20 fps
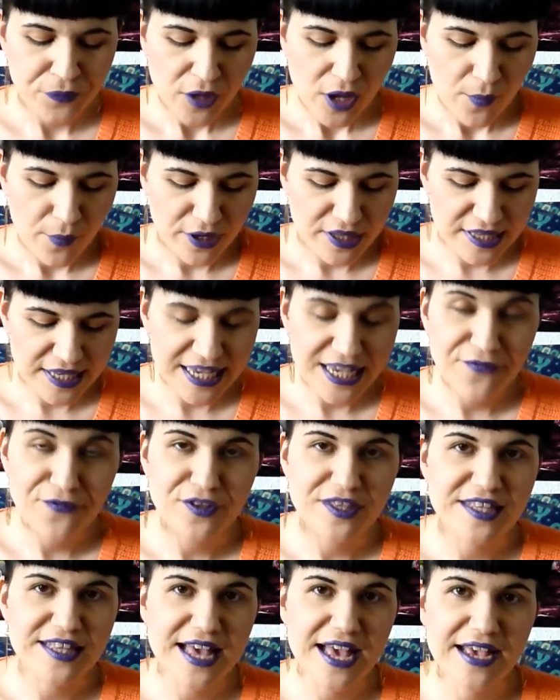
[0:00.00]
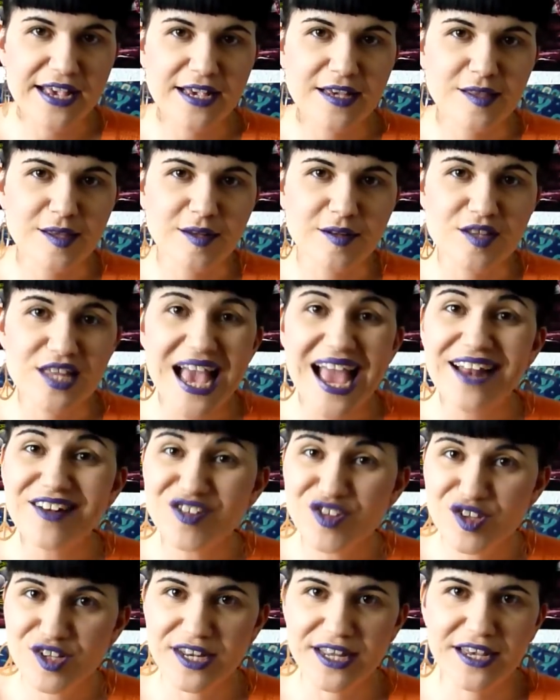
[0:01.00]
My tea for today is
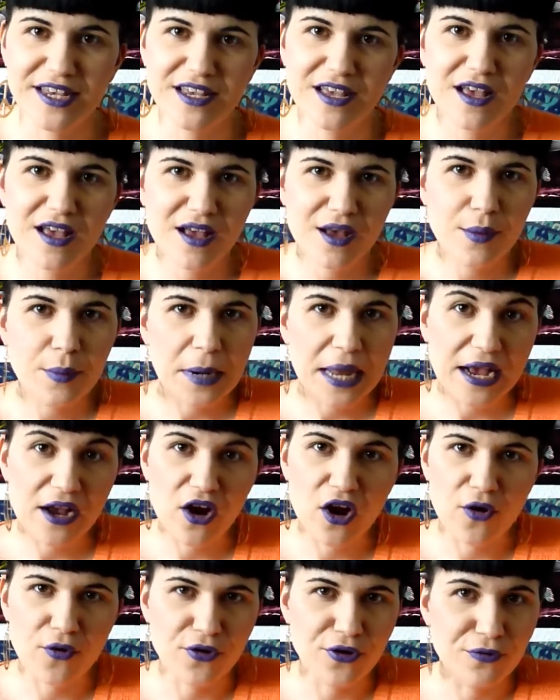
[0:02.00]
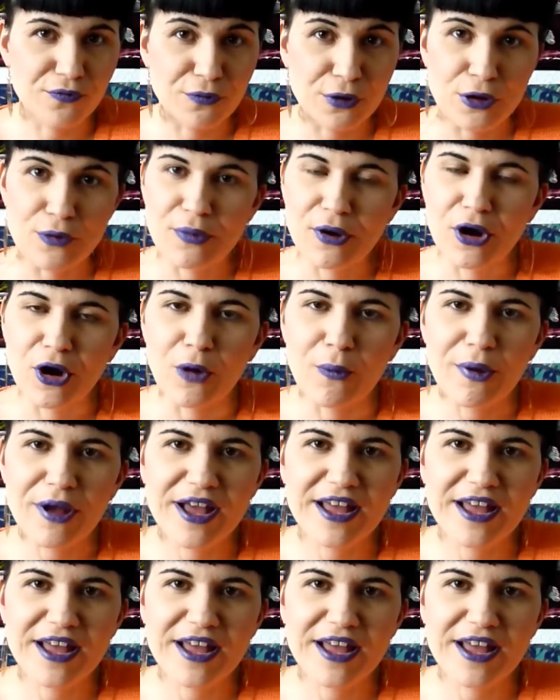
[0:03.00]
intensely blackcurrant and rhubarb,